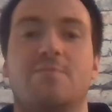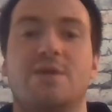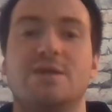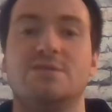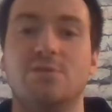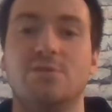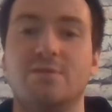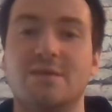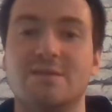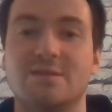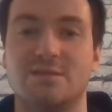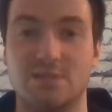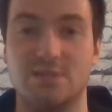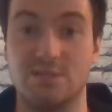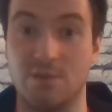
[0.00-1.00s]
but I still think
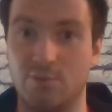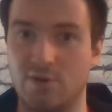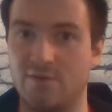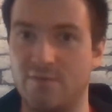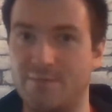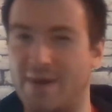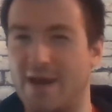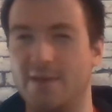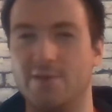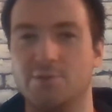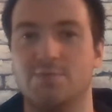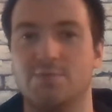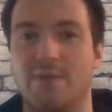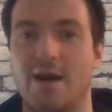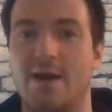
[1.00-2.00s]
this is somewhat of a buy low
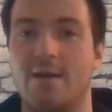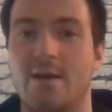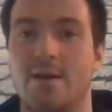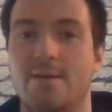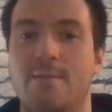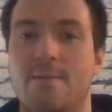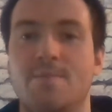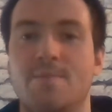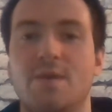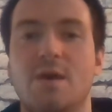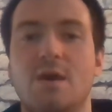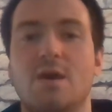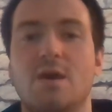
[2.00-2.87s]
spot on him.